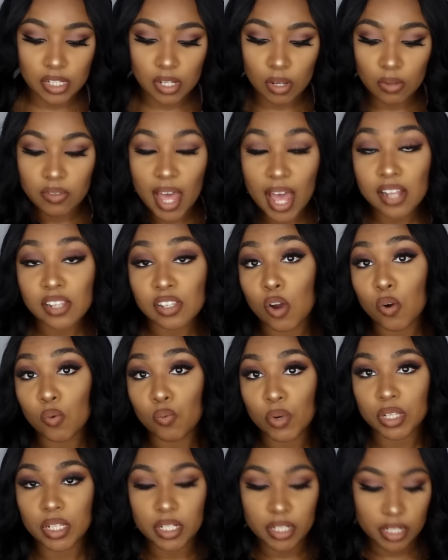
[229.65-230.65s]
So that's a
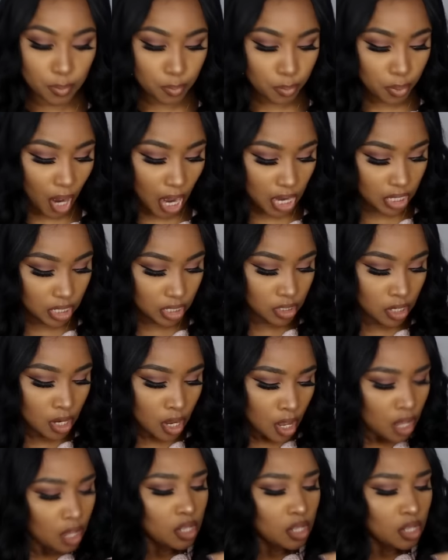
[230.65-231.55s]
really good product.